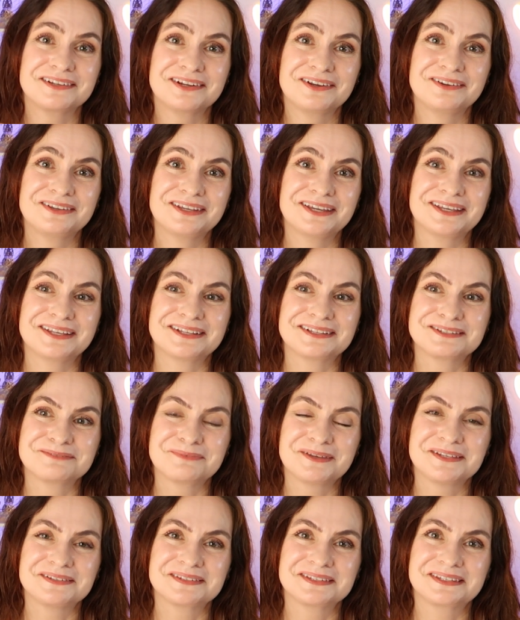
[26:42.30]
it out yet. It's
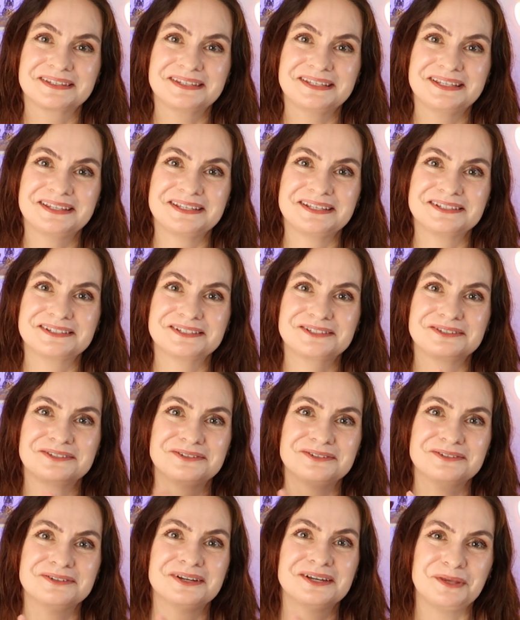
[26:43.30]
basically these
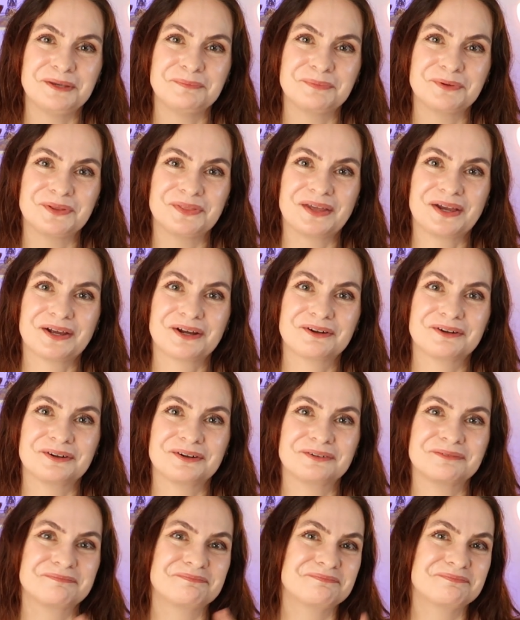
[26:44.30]
two people that
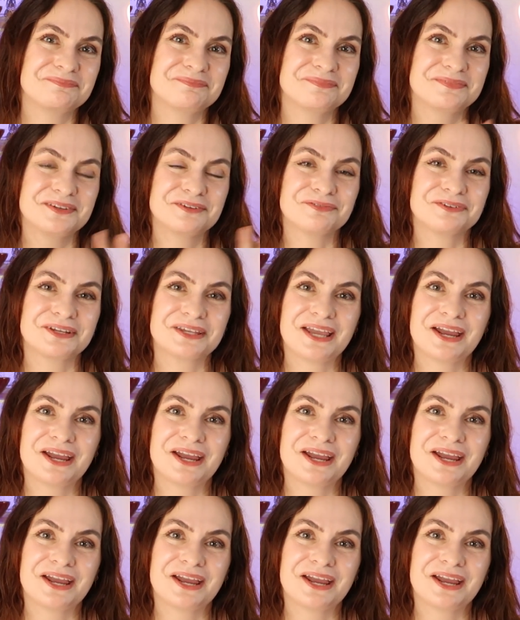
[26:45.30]
are different